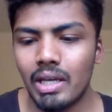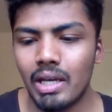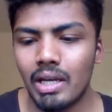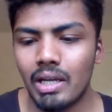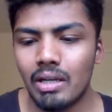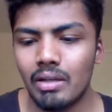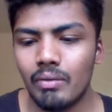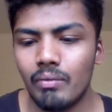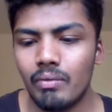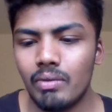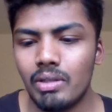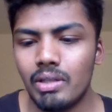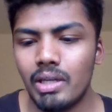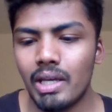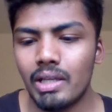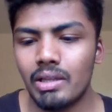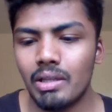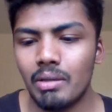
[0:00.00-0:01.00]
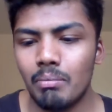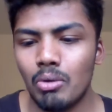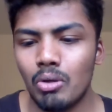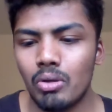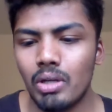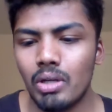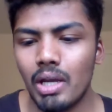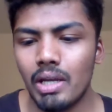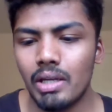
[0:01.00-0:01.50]
the
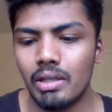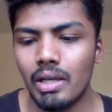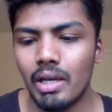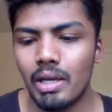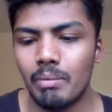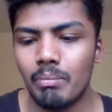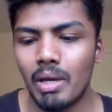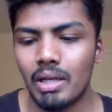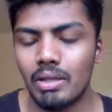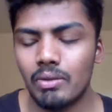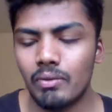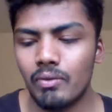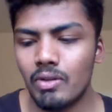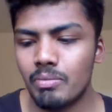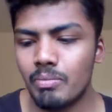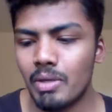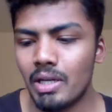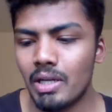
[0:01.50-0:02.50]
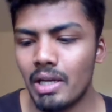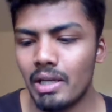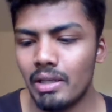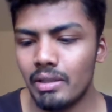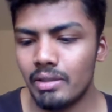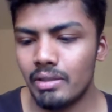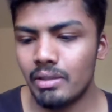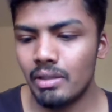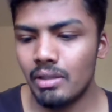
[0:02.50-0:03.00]
boat and head back to Fishman
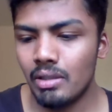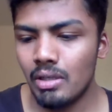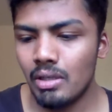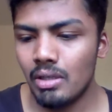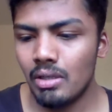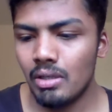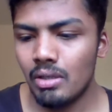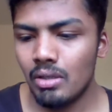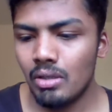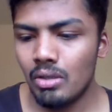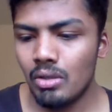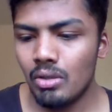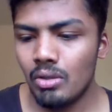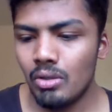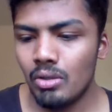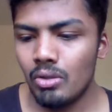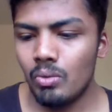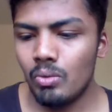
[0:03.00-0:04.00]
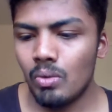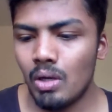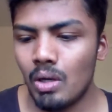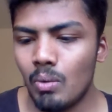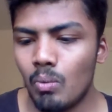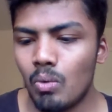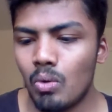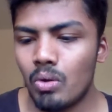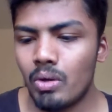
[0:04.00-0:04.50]
Island. You are
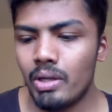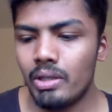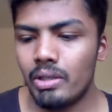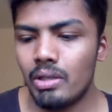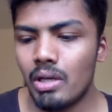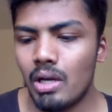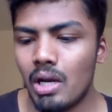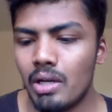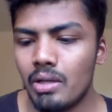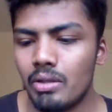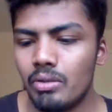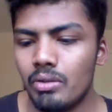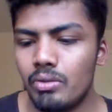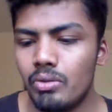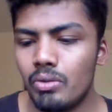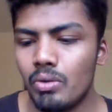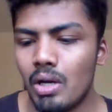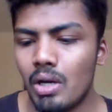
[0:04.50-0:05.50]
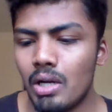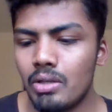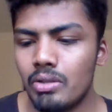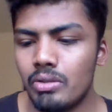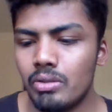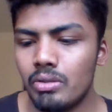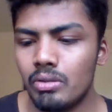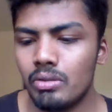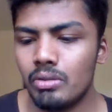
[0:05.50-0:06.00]
worried, too, aren't
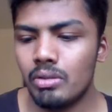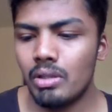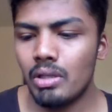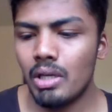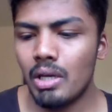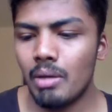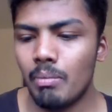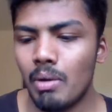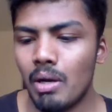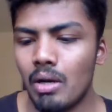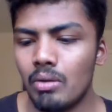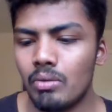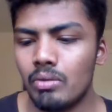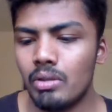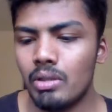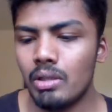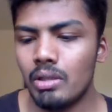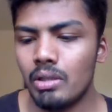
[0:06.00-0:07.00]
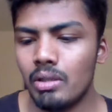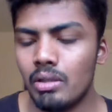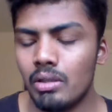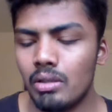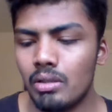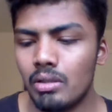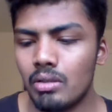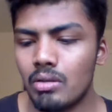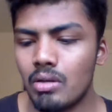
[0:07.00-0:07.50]
you, about the
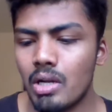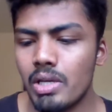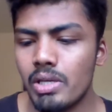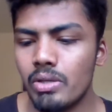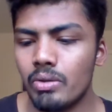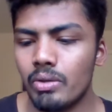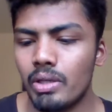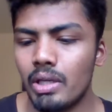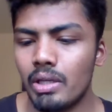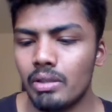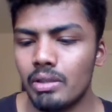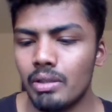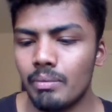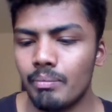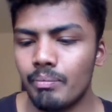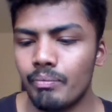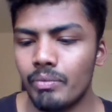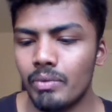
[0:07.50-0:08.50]
Ryu Kingdom?